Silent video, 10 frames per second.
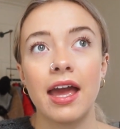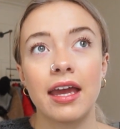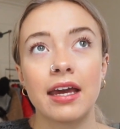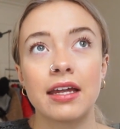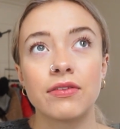
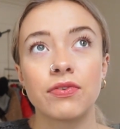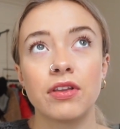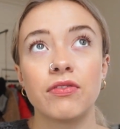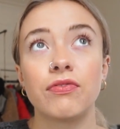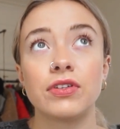And for
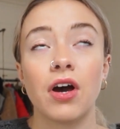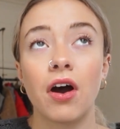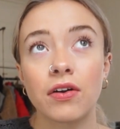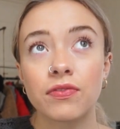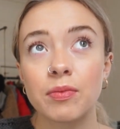the
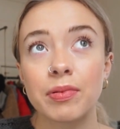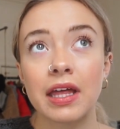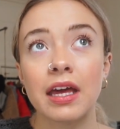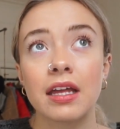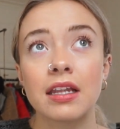photography
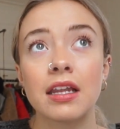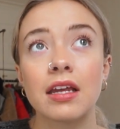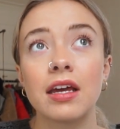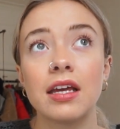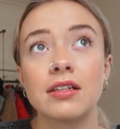plan,
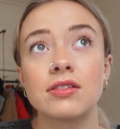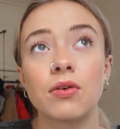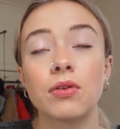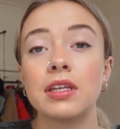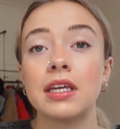it's
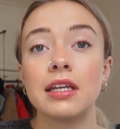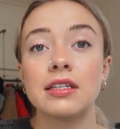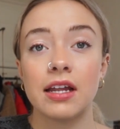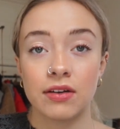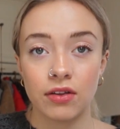
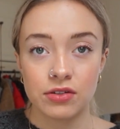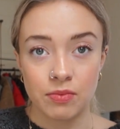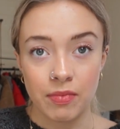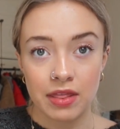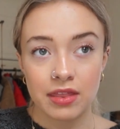only $10
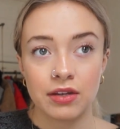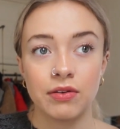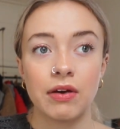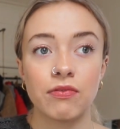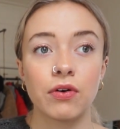a month, and
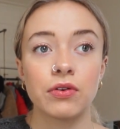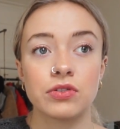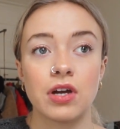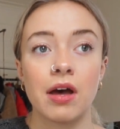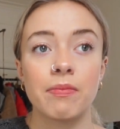you get
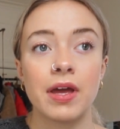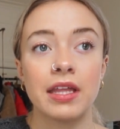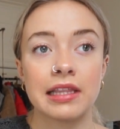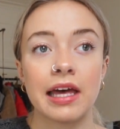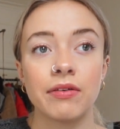Photoshop
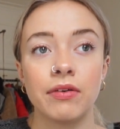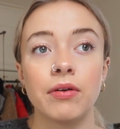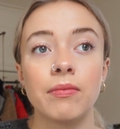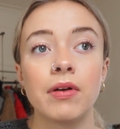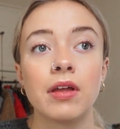and
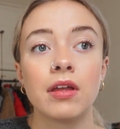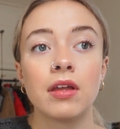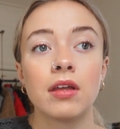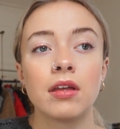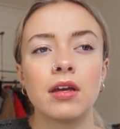Lightroom
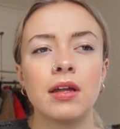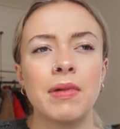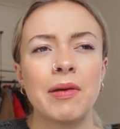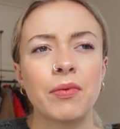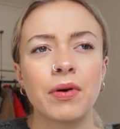and
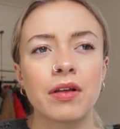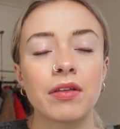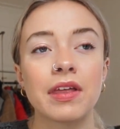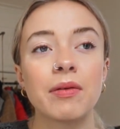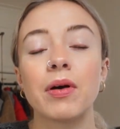maybe one
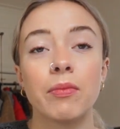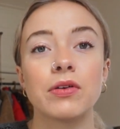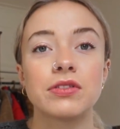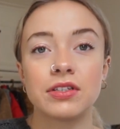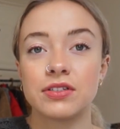other thing, but
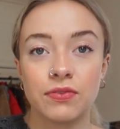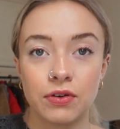mostly just